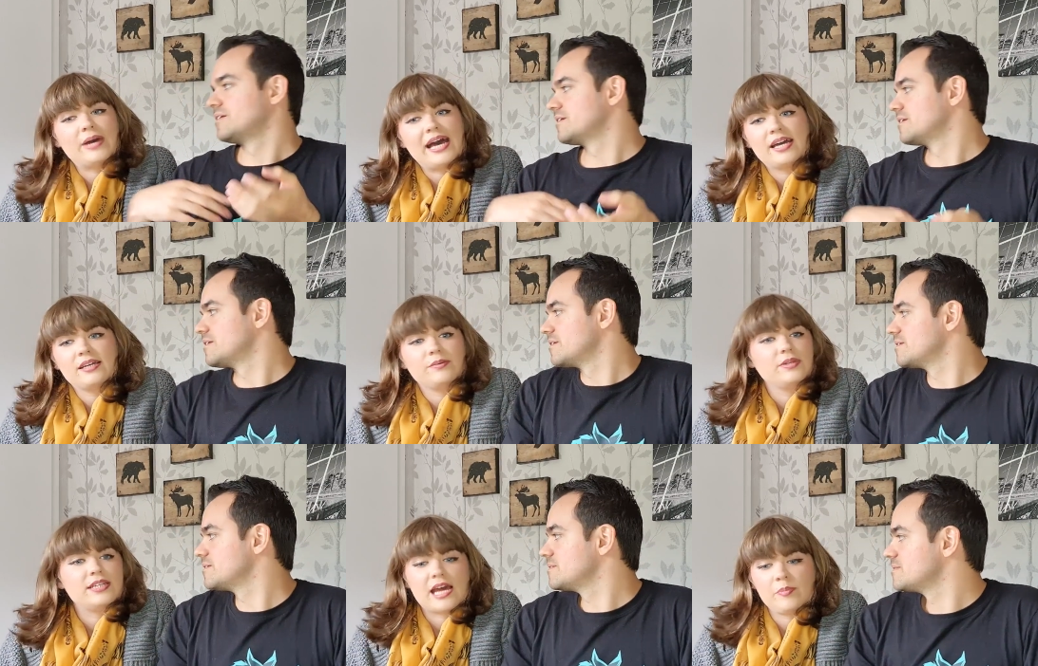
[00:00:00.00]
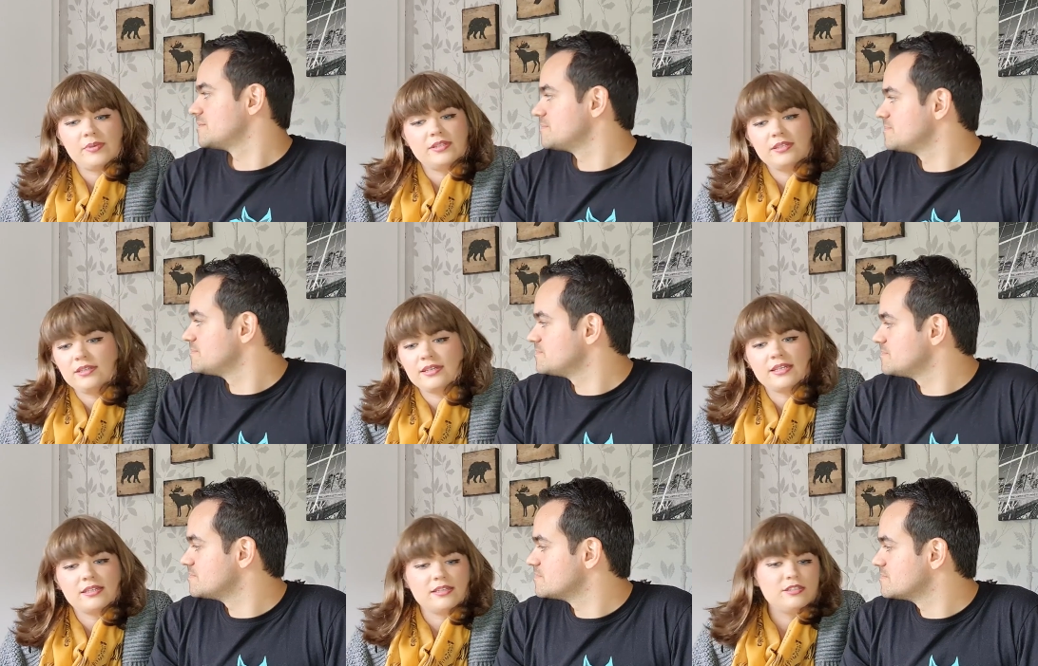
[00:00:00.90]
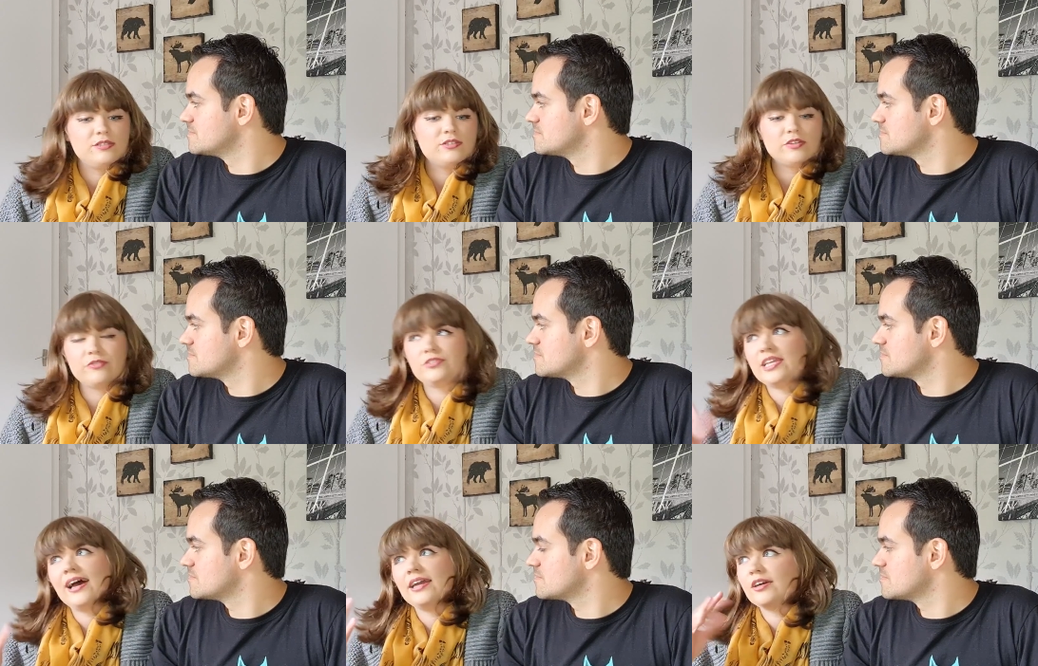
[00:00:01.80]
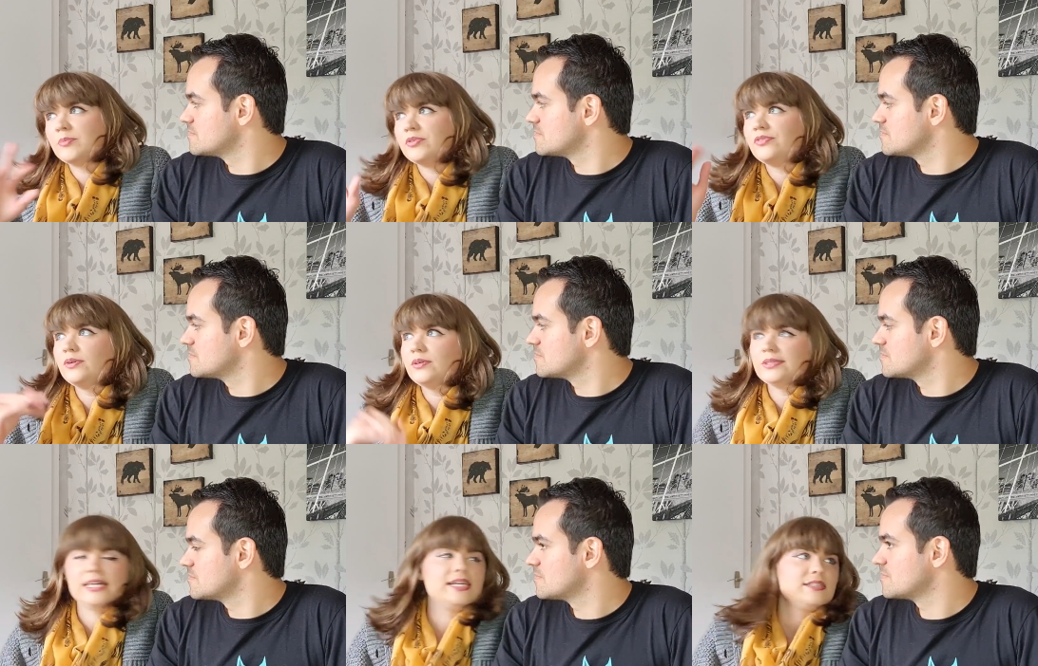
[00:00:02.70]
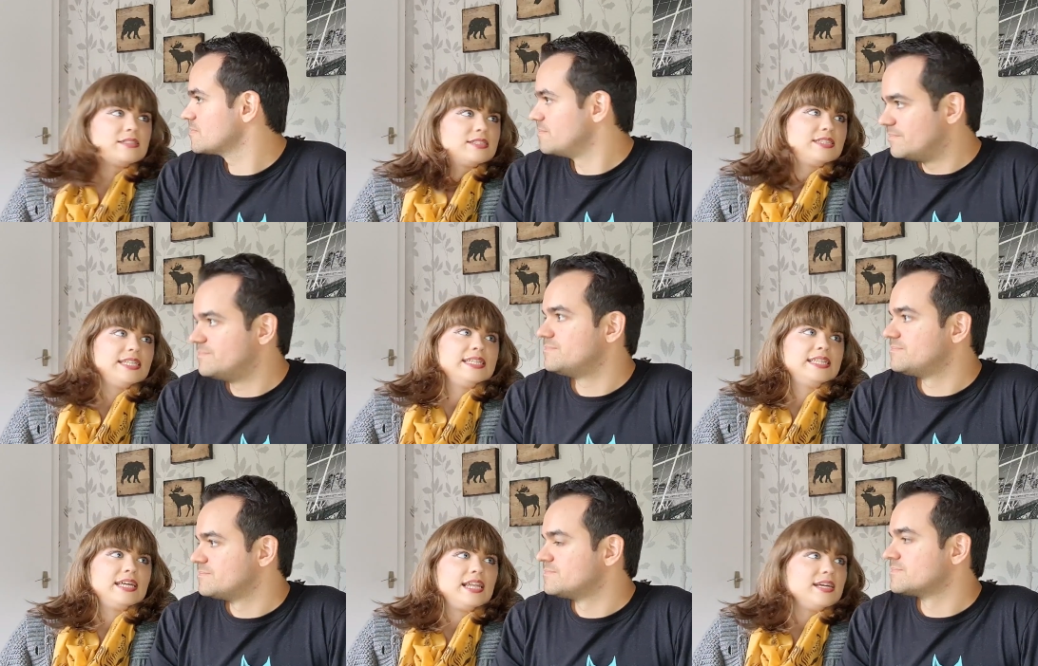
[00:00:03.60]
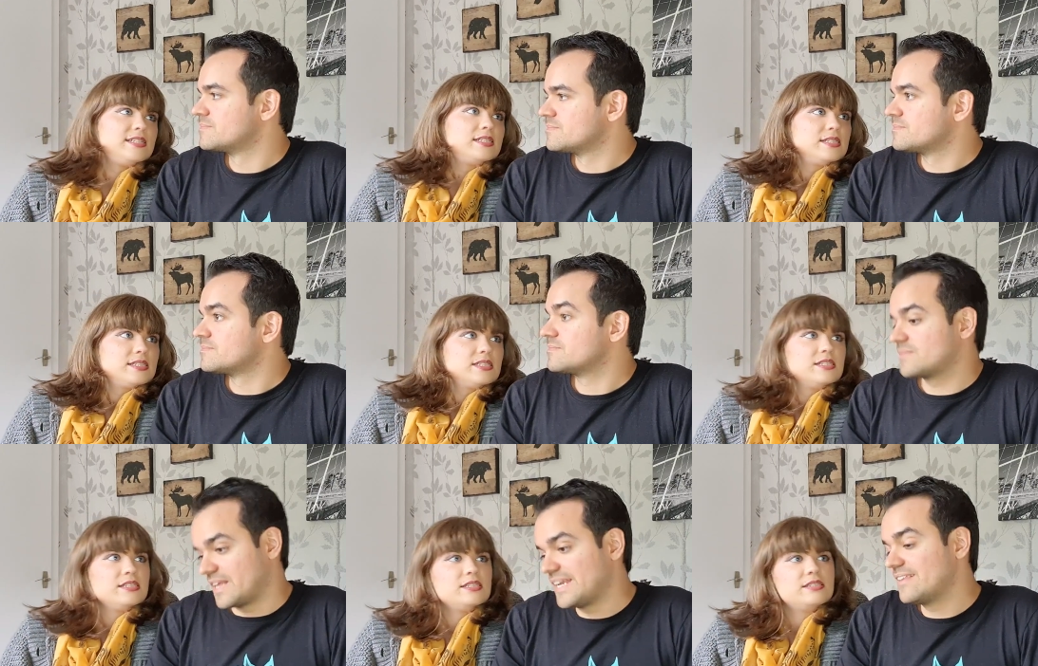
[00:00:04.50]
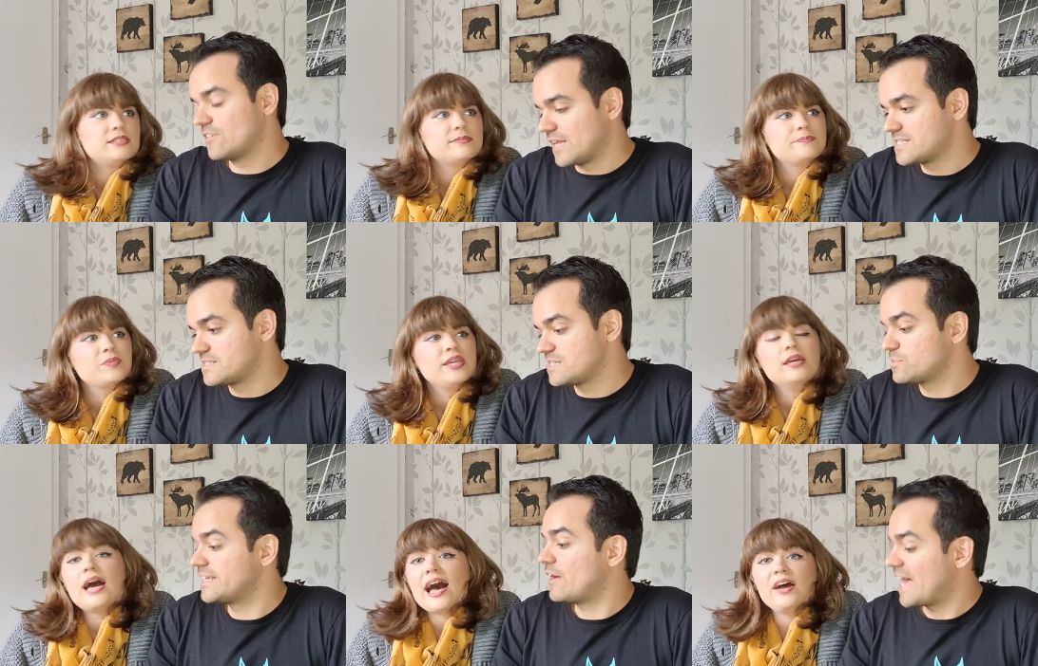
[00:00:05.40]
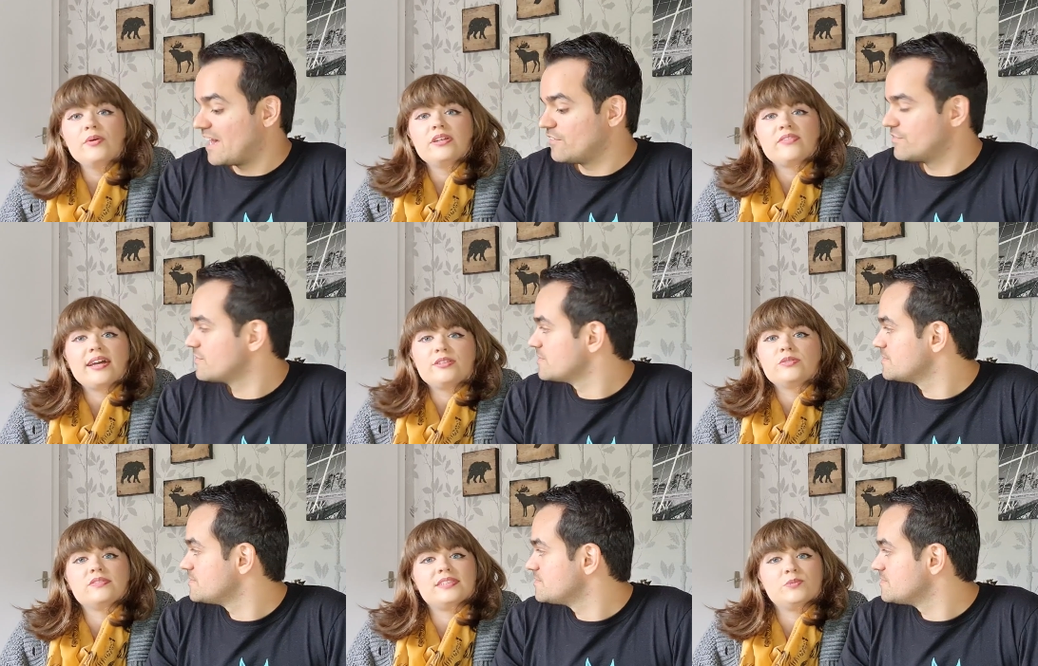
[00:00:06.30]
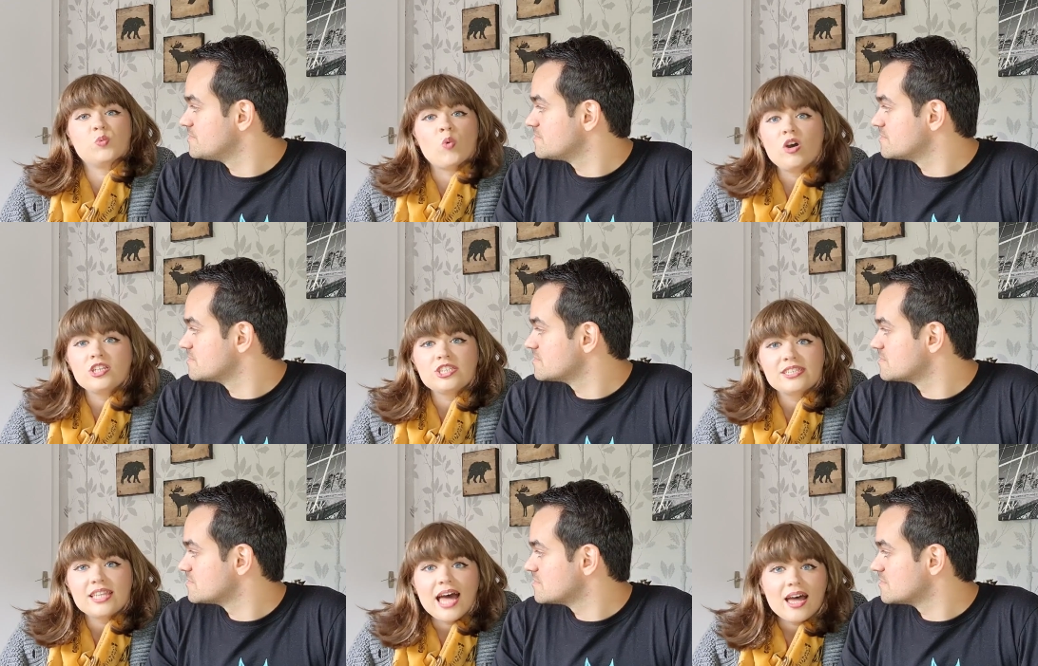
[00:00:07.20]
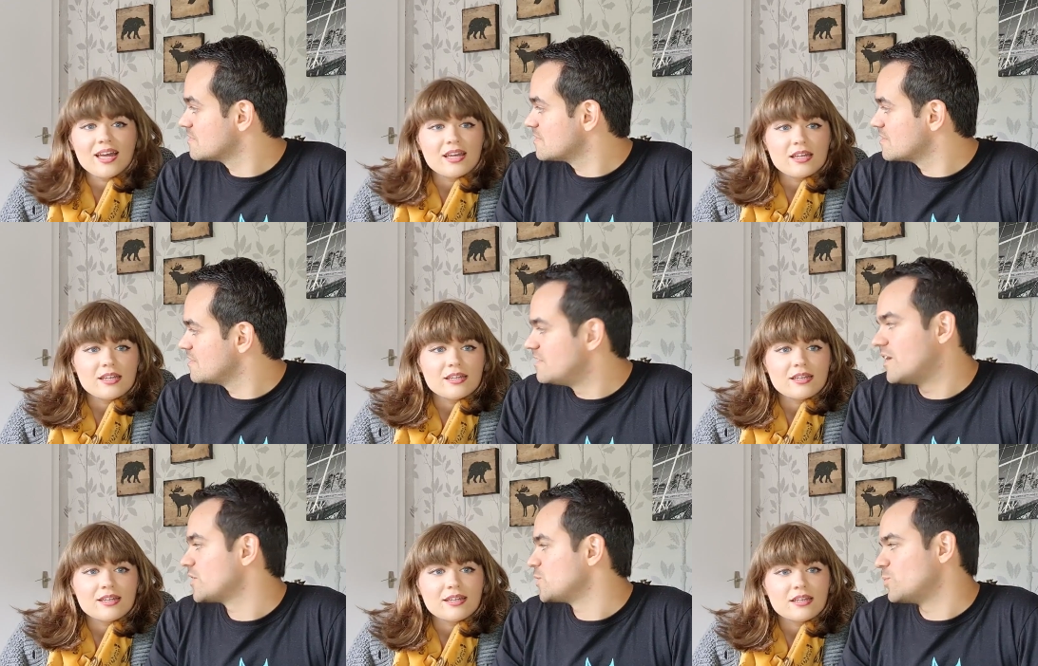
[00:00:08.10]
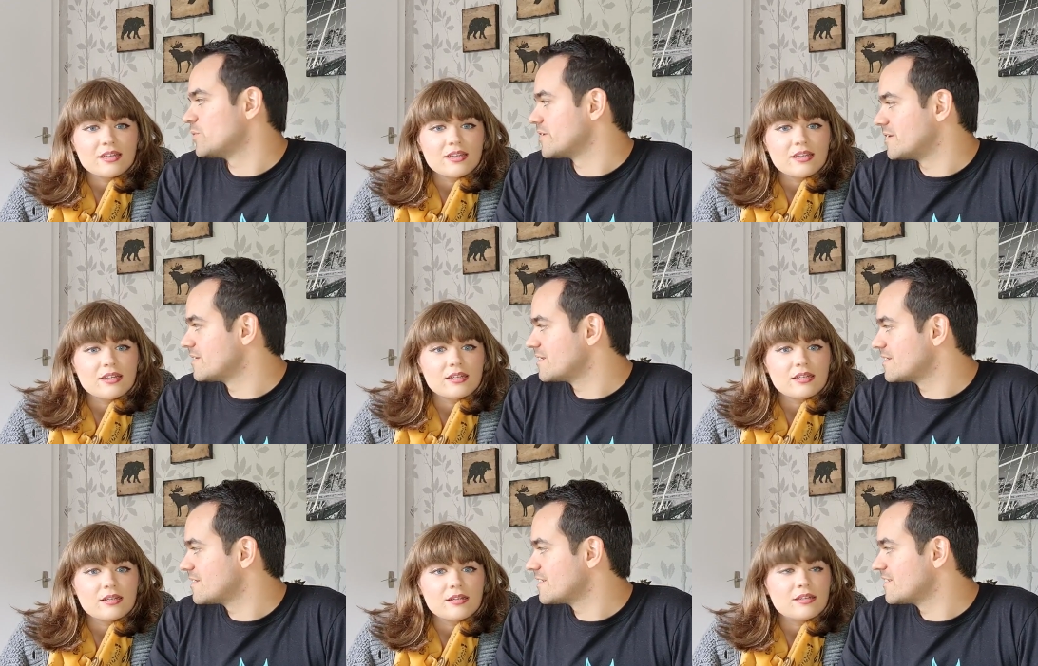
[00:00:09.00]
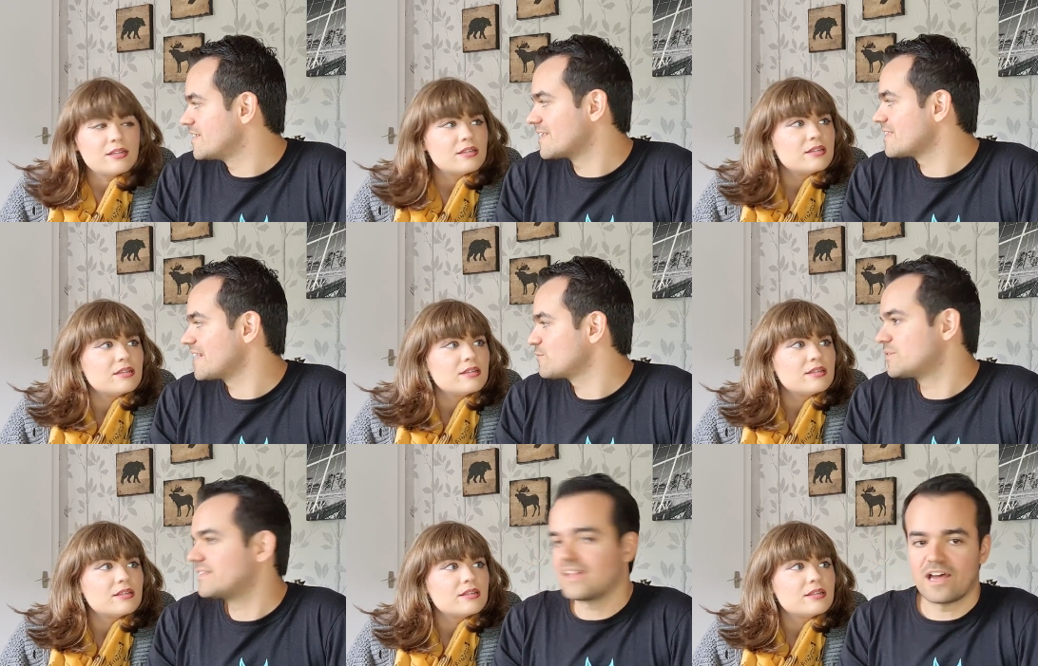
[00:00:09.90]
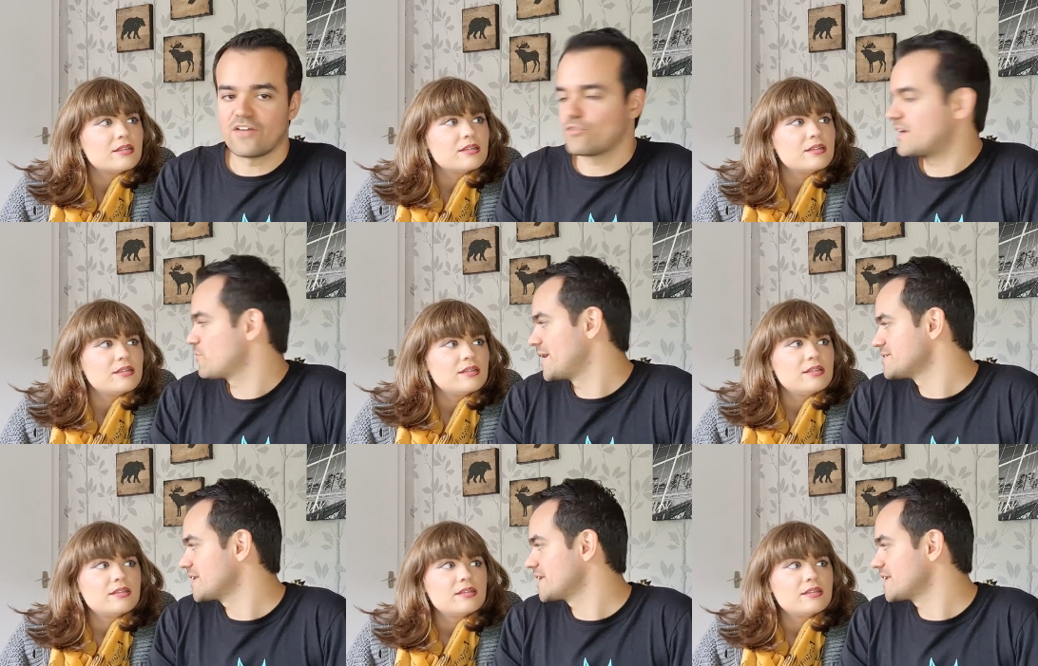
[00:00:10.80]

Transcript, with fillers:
Speaker 1: back at what had happened and looking and sort of tying up a few loose ends because mm-hmm. they mm. need their licenses. They need their
Speaker 2: licenses, but they I have. would have
Speaker 1: liked to have watched that.
Speaker 2: No, you wouldn't. You didn't like when they, everyone, everyone else